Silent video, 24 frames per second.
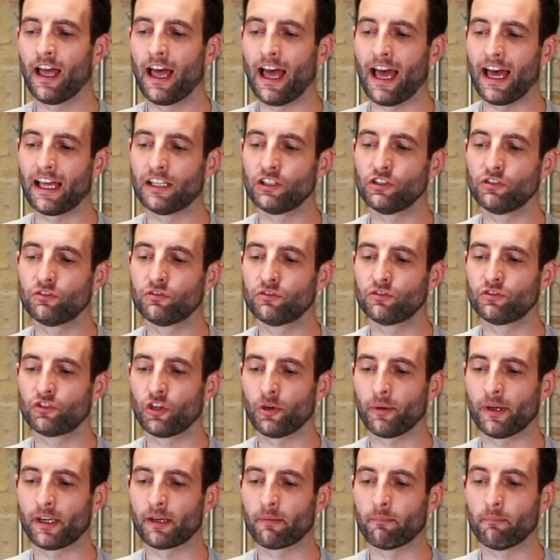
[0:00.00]
and
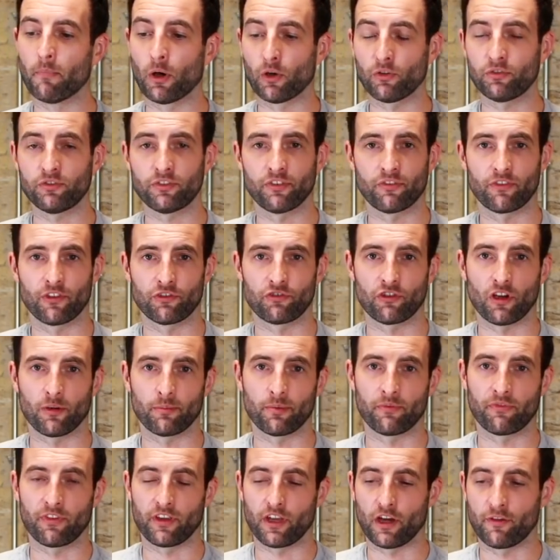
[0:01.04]
doing most of the job
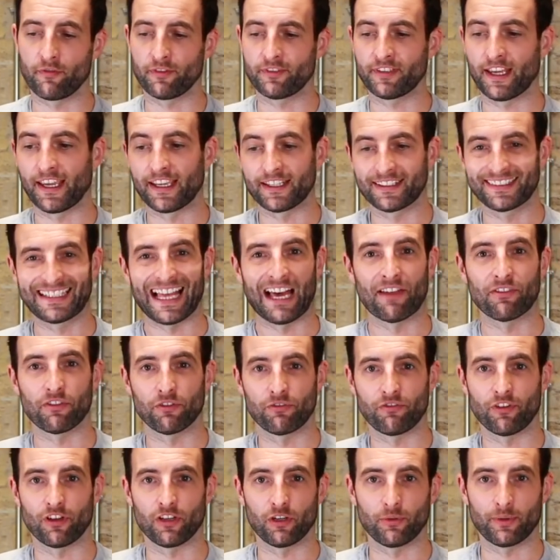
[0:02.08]
of the overtake down the
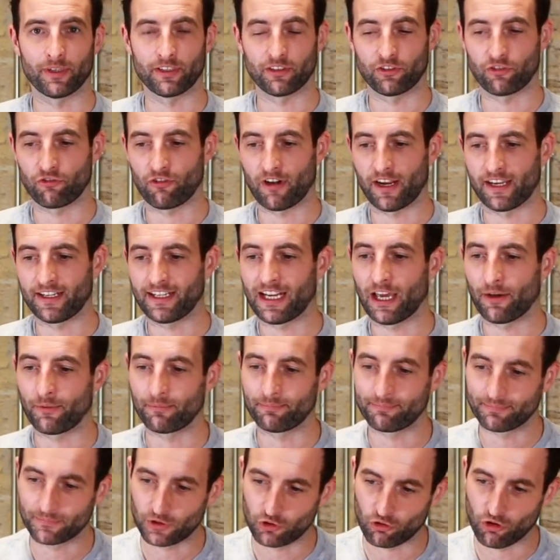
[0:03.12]
following straight. Now,
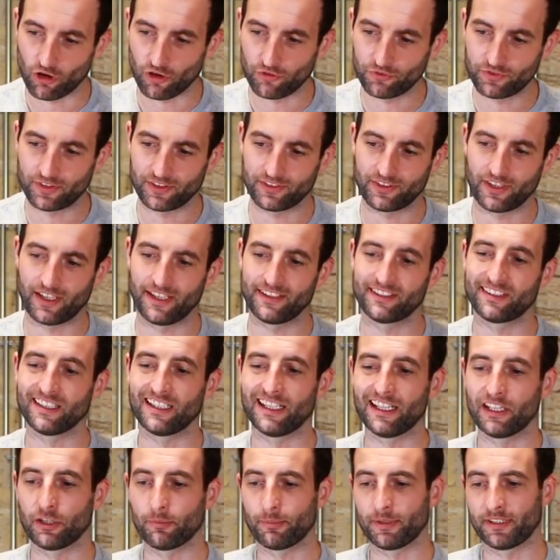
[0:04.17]
Croft is a
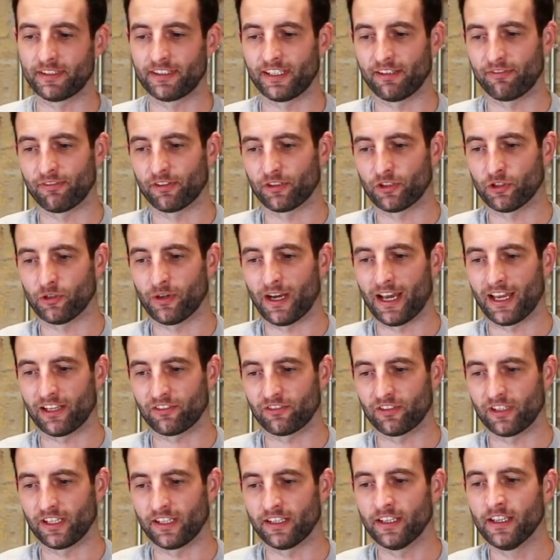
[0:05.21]
little bit difficult
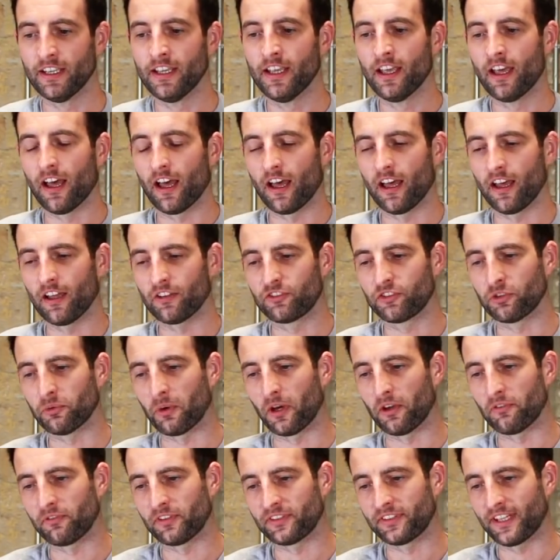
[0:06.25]
actually to
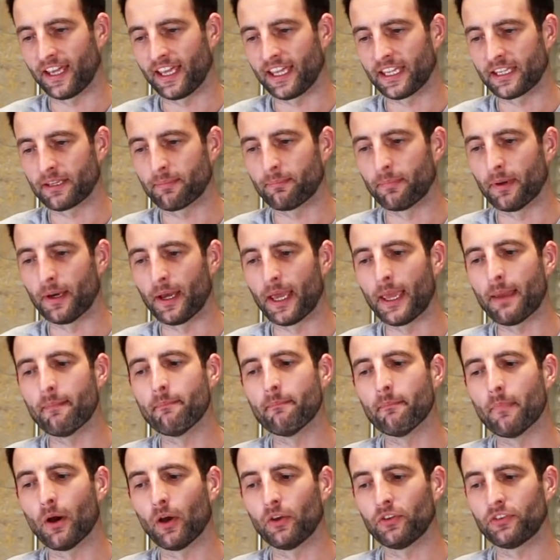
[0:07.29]
overtake, but
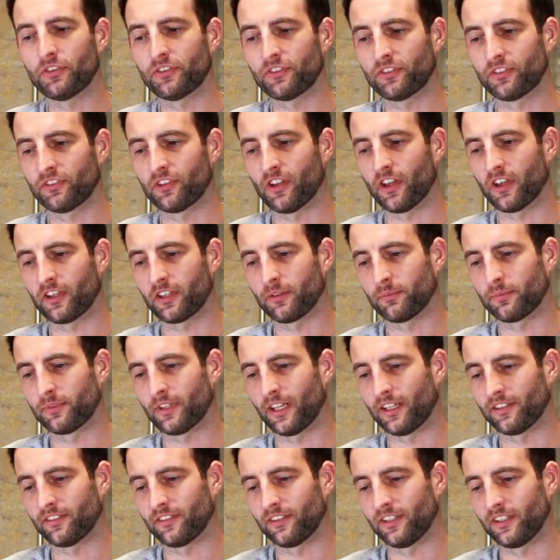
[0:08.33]
in most
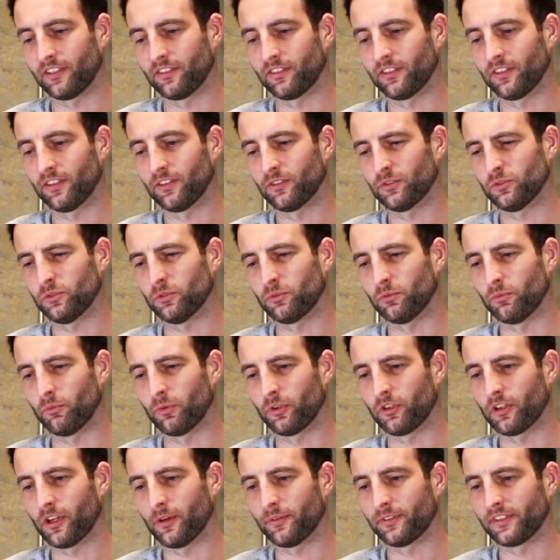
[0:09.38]
circumstances,
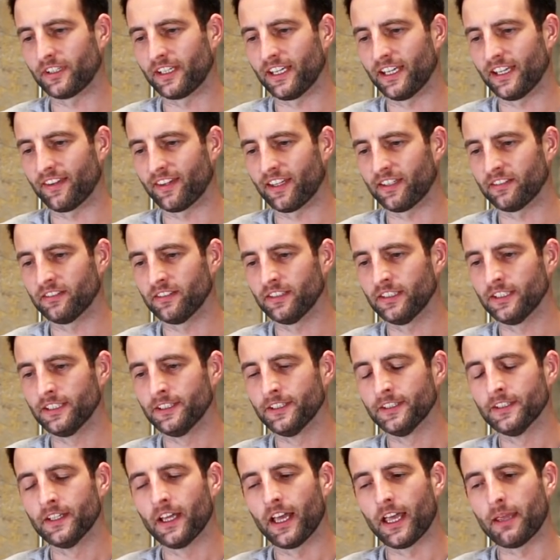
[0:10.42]
wouldn't go into gear then.
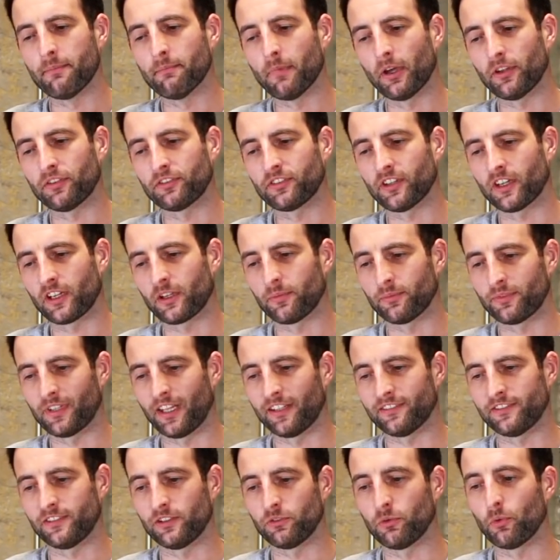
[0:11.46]
In most
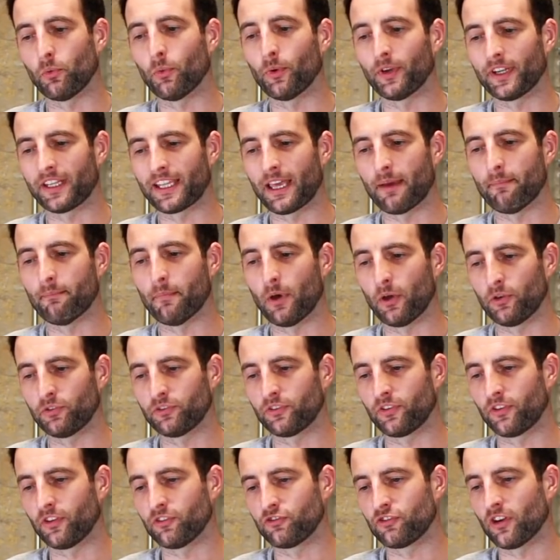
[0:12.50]
circumstances, we want to get most
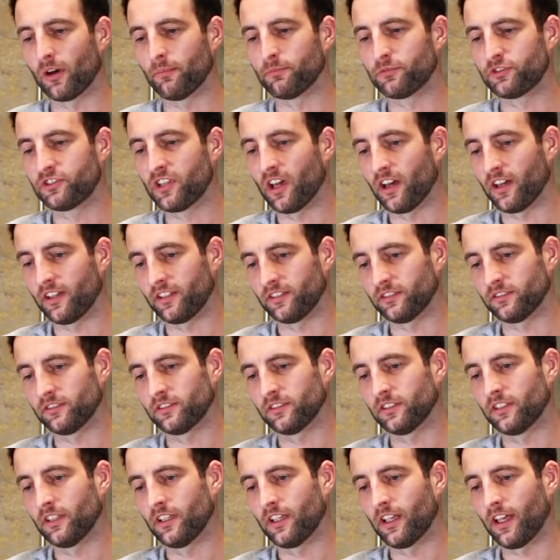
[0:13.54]
of the job done
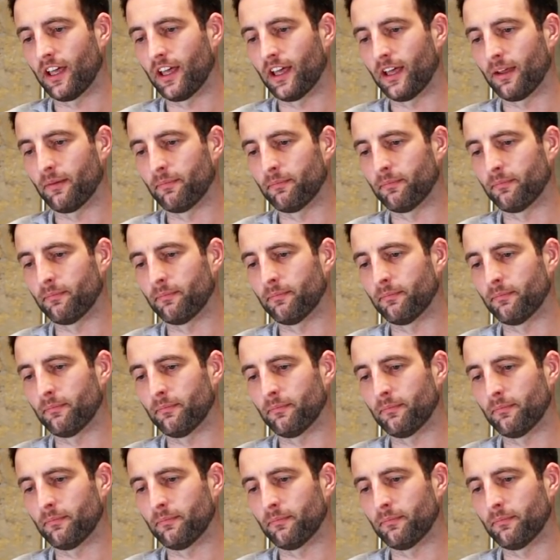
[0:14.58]
on